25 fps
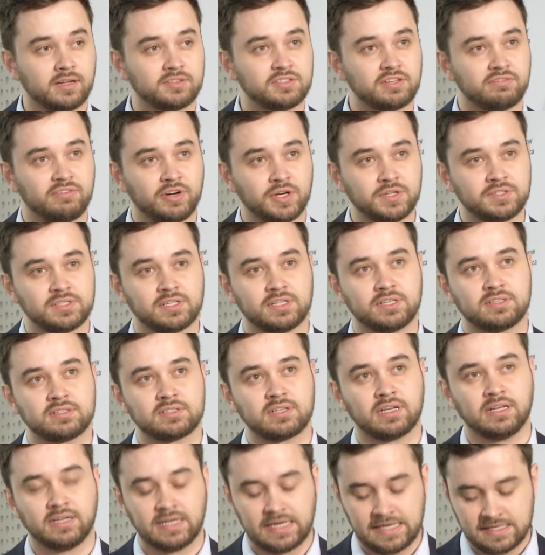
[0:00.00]
to voters
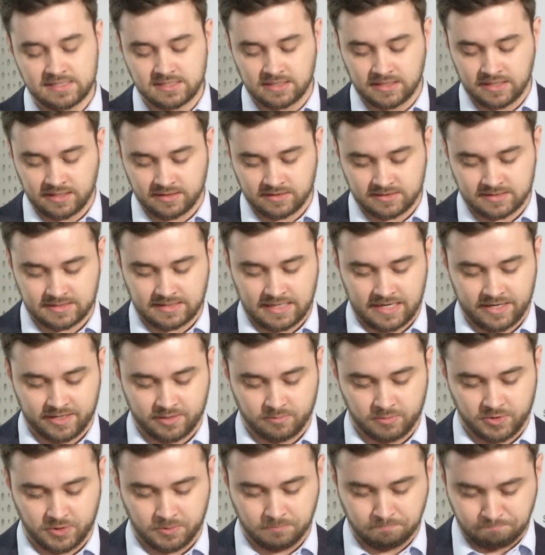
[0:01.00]
and easily
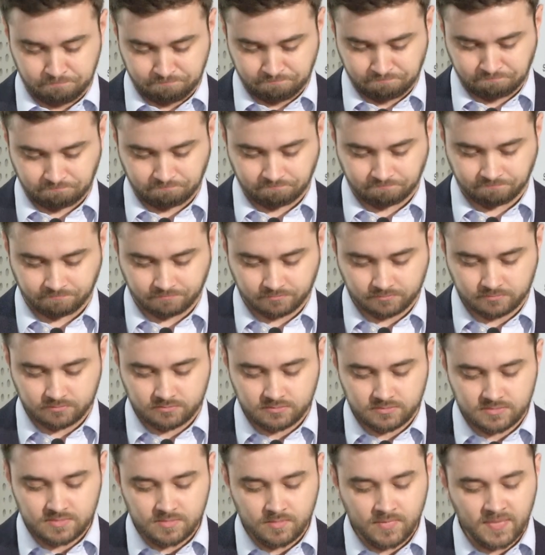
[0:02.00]
understandable.
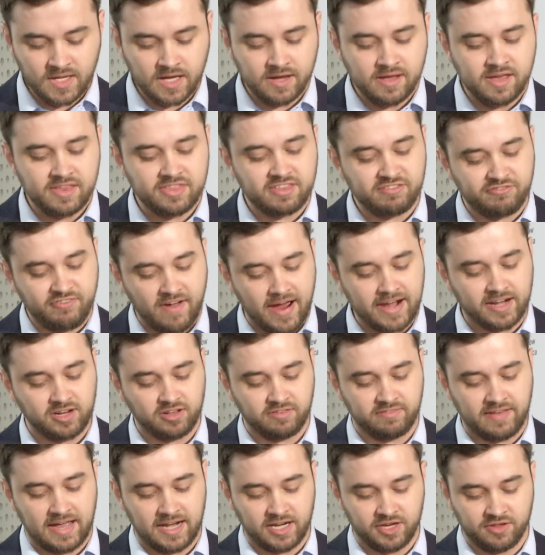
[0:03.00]
The final
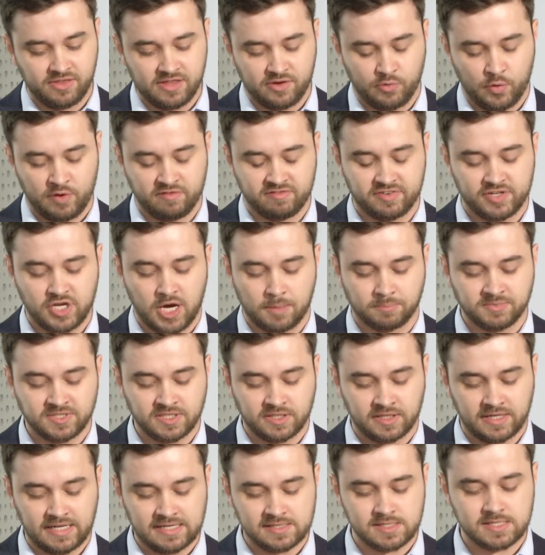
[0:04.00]
value that we've
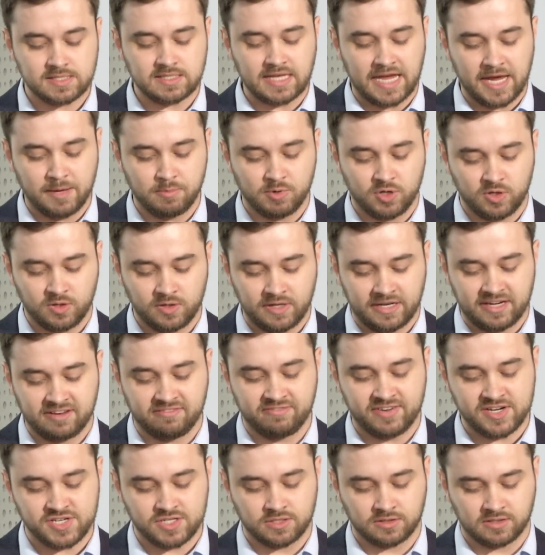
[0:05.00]
adopted is stable and
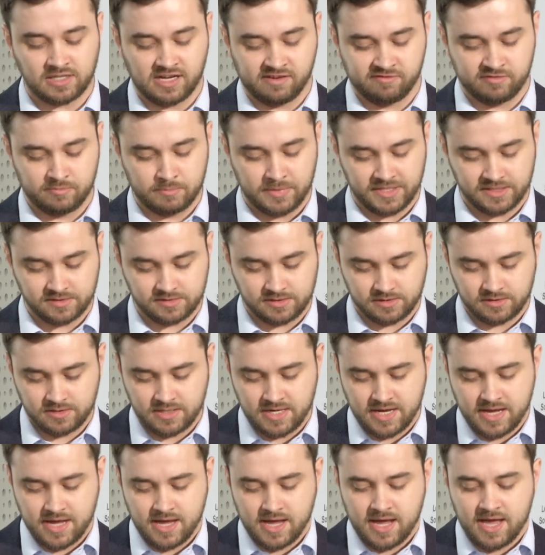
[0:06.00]
efficient government.
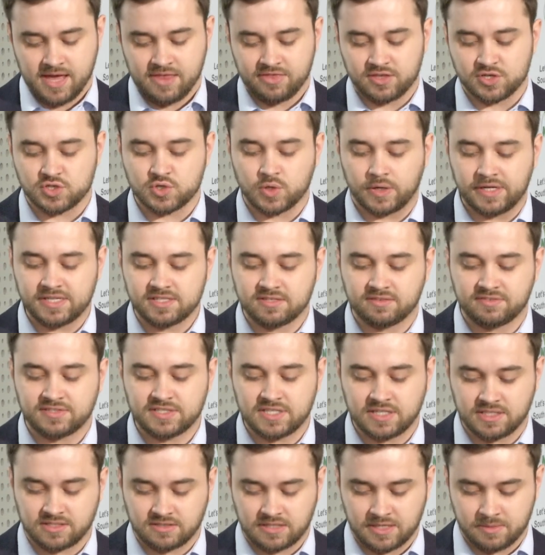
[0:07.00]
The choice of
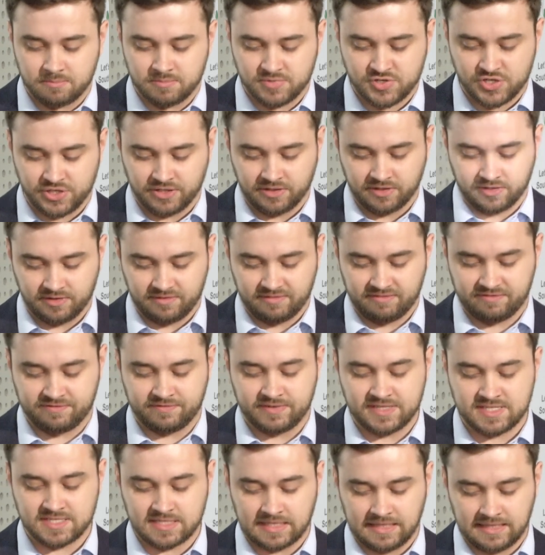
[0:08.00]
system should
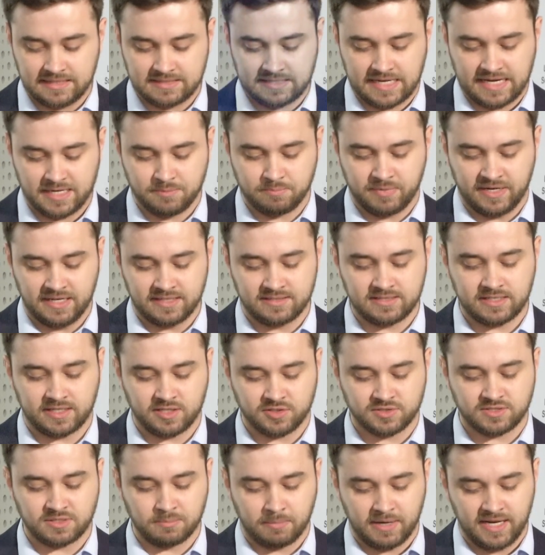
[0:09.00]
facilitate political
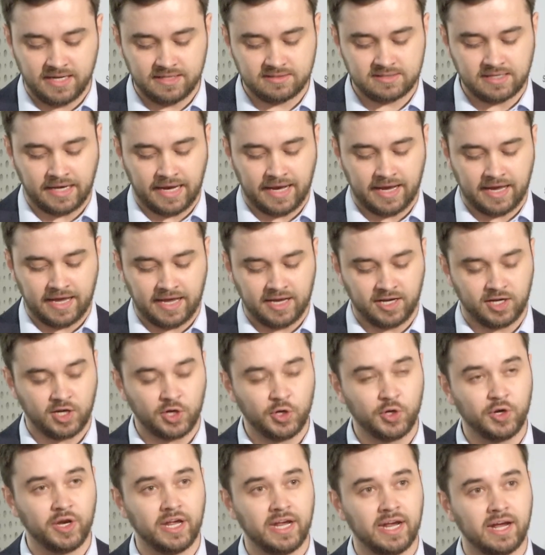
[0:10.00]
stability,
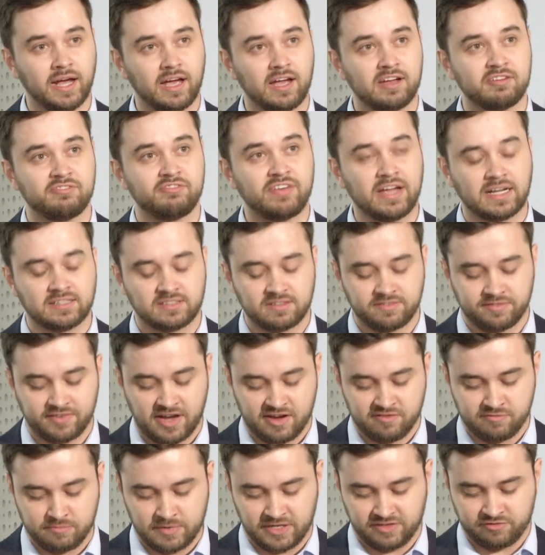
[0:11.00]
including effective
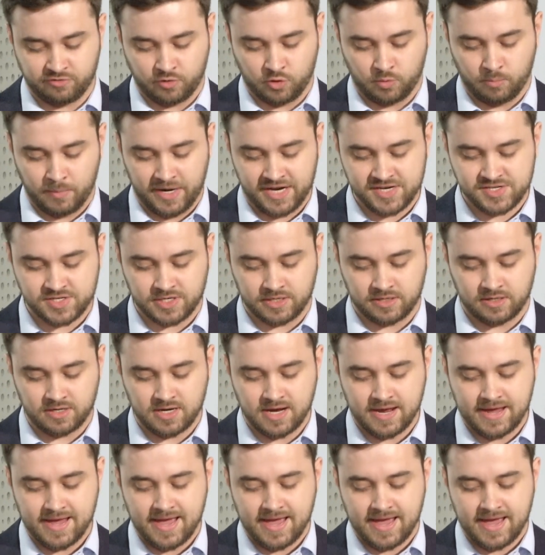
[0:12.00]
government formation,